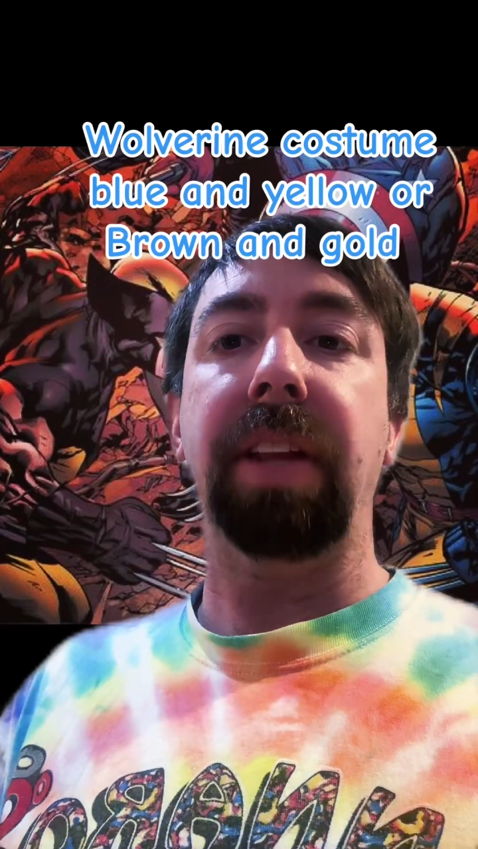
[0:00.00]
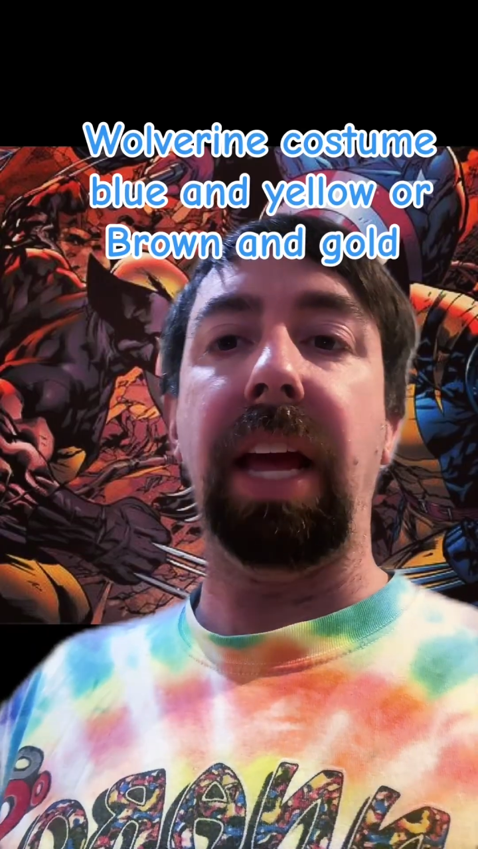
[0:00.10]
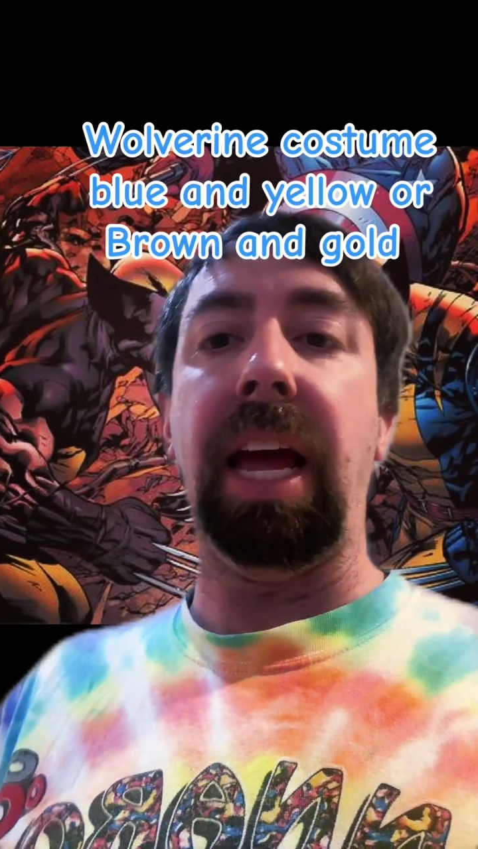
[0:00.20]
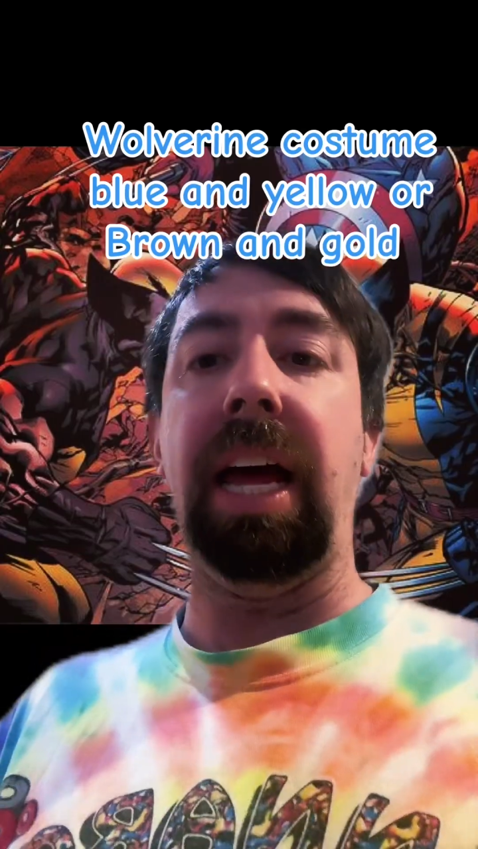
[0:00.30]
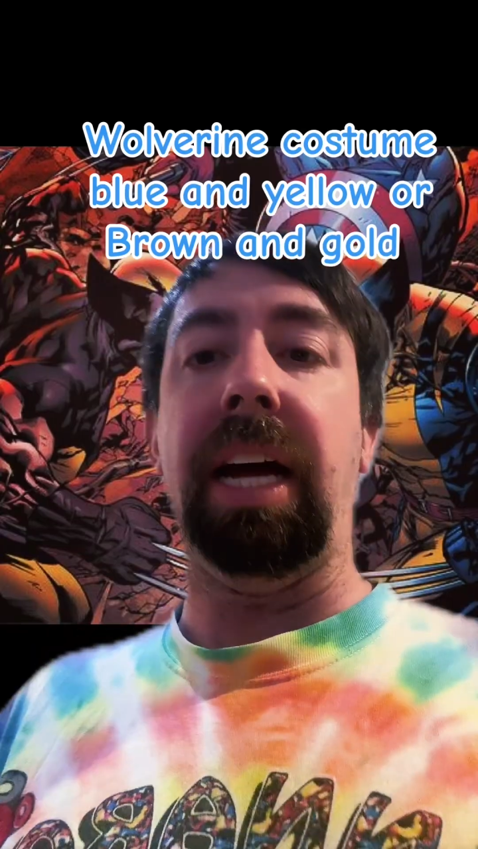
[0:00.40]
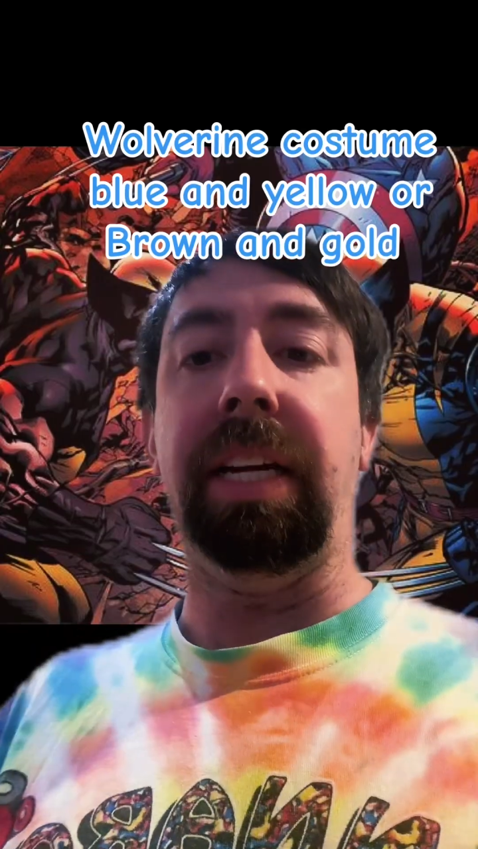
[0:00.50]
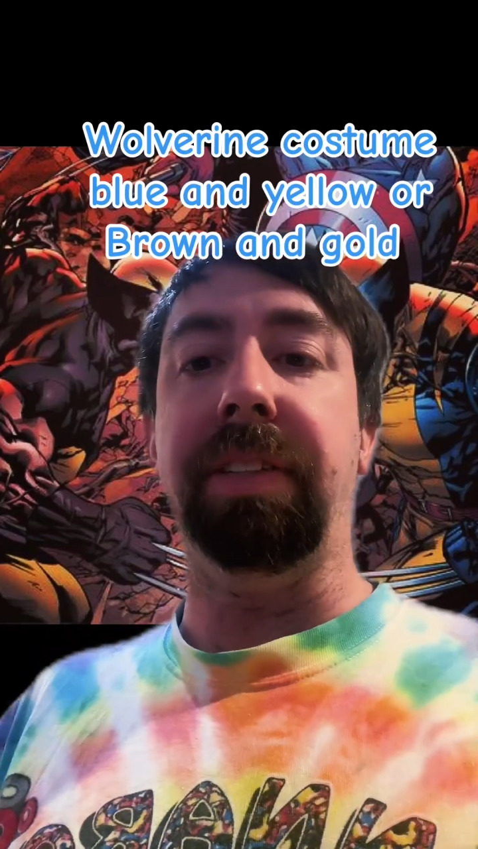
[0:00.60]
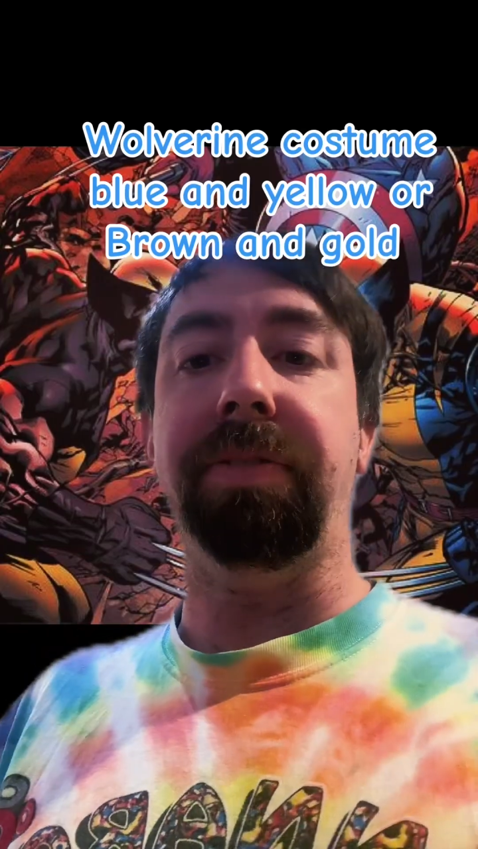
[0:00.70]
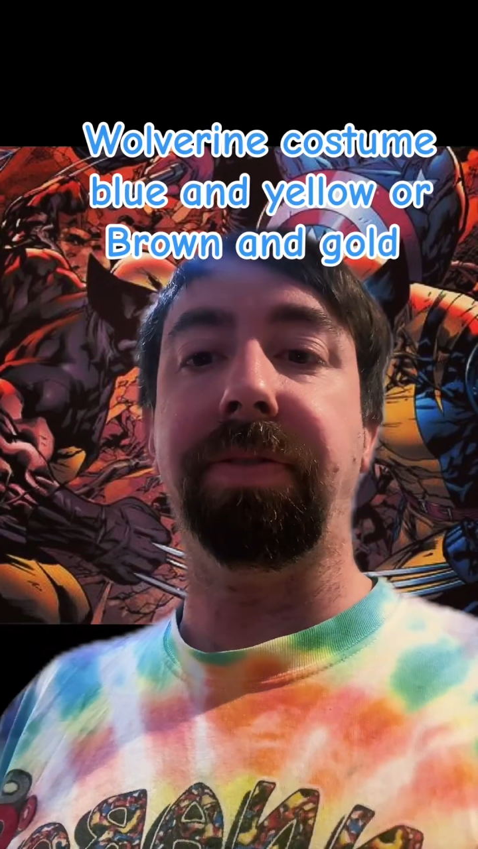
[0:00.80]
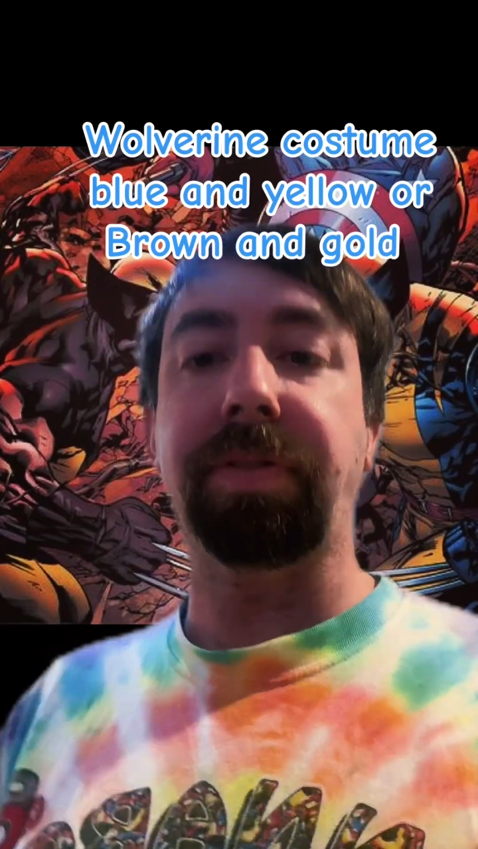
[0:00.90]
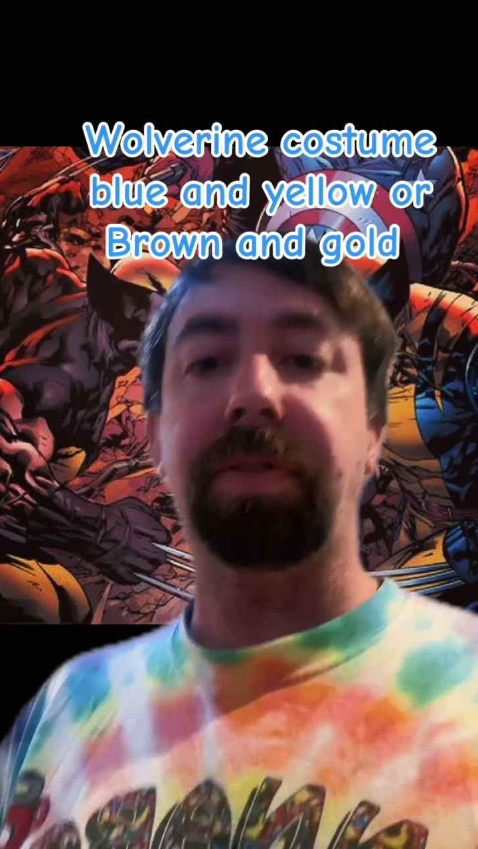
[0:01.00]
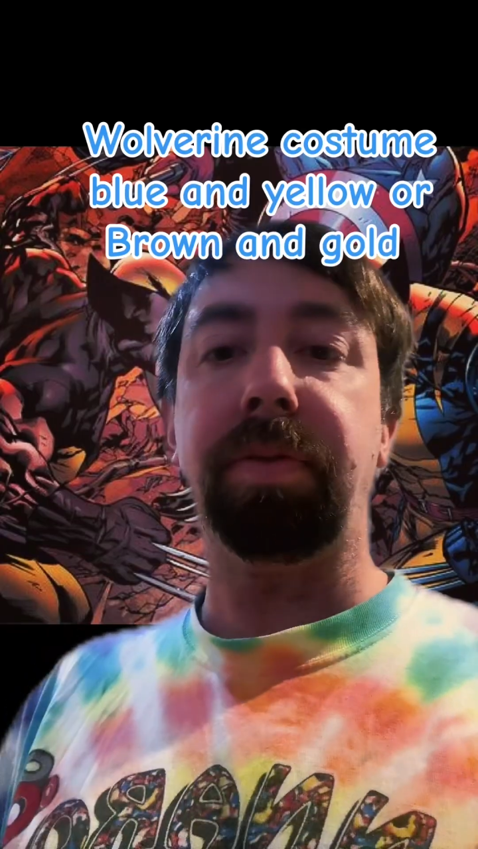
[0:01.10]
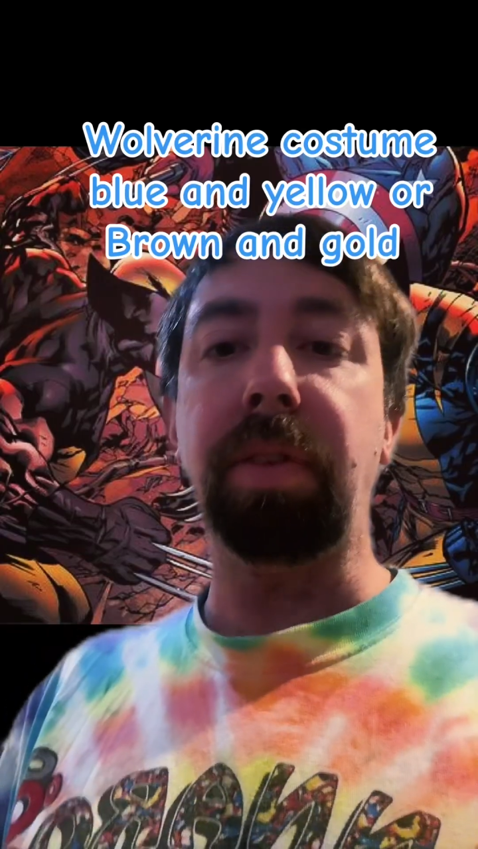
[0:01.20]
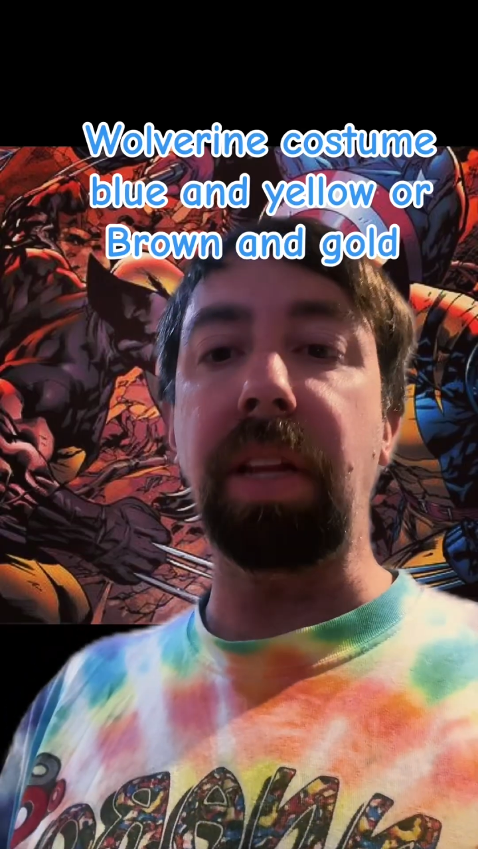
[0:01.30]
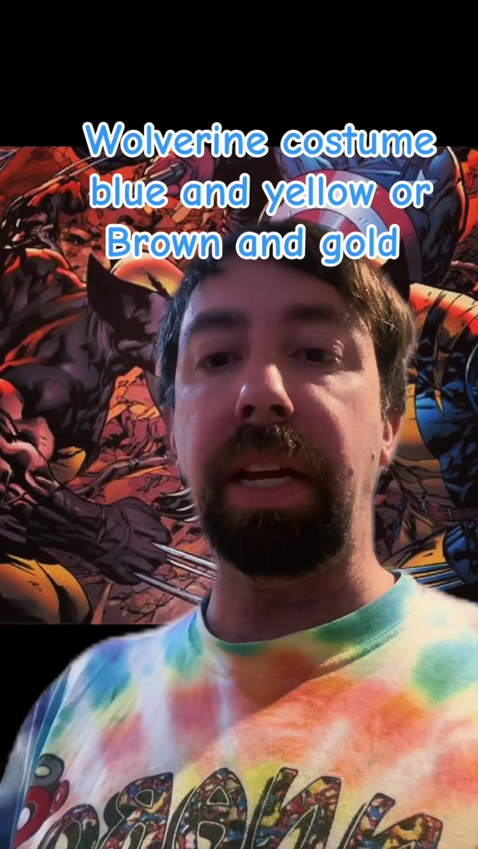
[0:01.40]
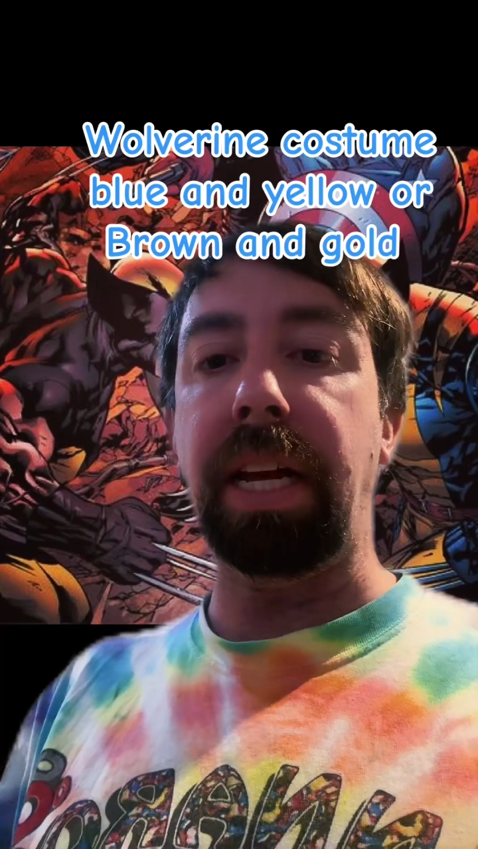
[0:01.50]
and he